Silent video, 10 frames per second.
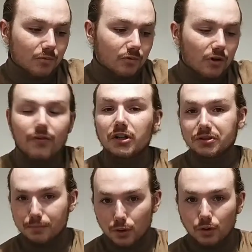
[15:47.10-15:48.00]
So I think it's
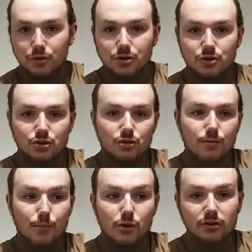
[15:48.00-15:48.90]
important to
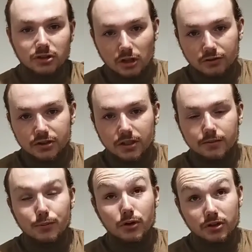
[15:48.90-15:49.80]
put yourself
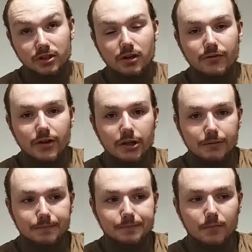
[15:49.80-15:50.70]
in
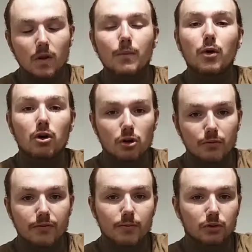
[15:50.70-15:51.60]
more
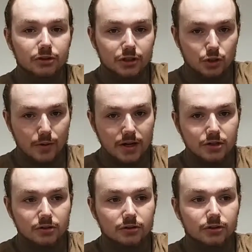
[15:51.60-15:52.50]
uncomfortable
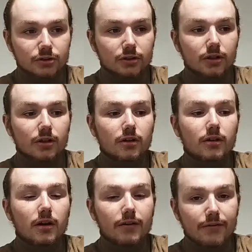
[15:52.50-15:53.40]
situations
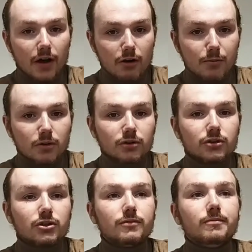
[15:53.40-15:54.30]
and
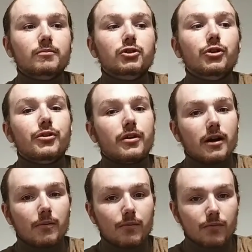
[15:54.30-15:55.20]
environments so you
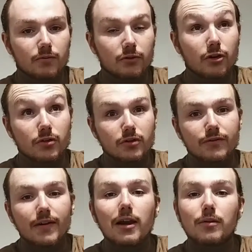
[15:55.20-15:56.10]
can
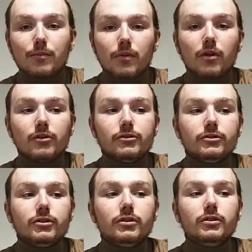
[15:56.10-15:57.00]
develop
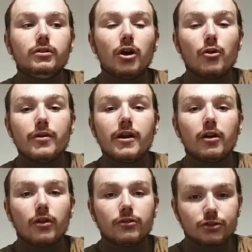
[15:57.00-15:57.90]
those, hone in
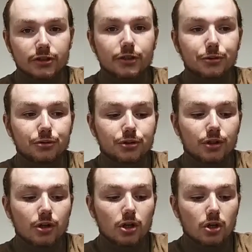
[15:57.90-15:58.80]
on those skills
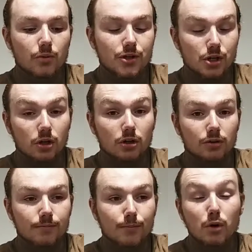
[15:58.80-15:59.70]
which are
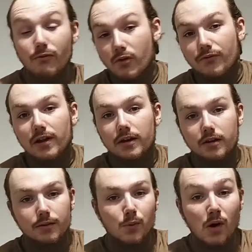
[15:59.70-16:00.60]
more
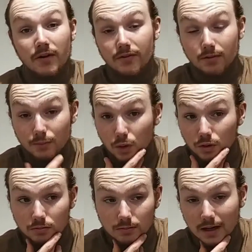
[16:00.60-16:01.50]
fulfilling and
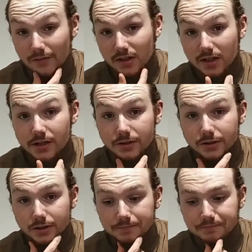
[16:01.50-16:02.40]
more
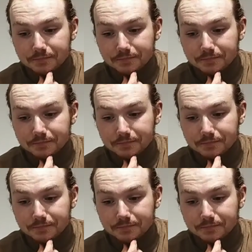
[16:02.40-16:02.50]
advantageous.